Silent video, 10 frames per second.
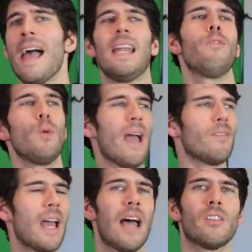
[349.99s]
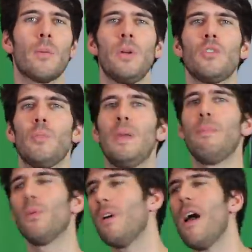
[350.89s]
And if we have to ask a bunch of
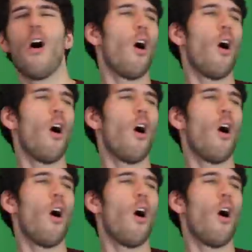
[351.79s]
people,